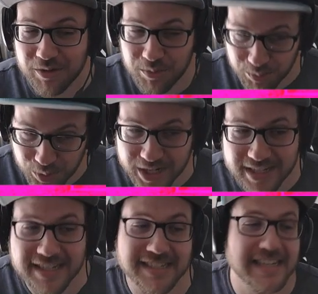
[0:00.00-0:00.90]
pretty
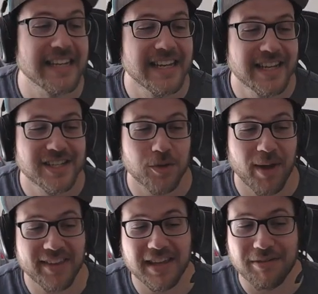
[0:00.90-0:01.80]
decent. So
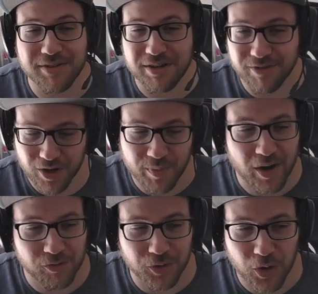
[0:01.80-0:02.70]
Path to Infinite, very
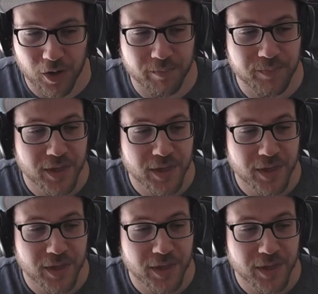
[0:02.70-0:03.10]
powerful card.